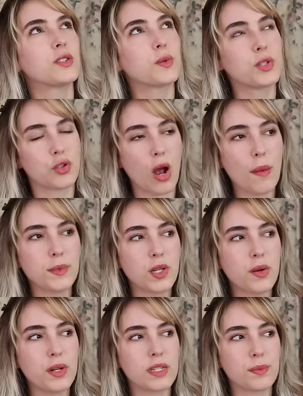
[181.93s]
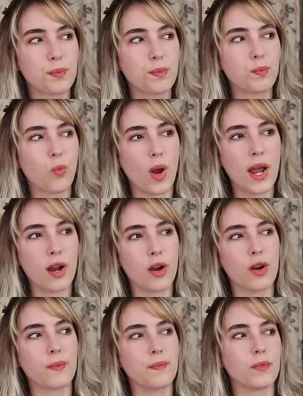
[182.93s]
So a drop zone is where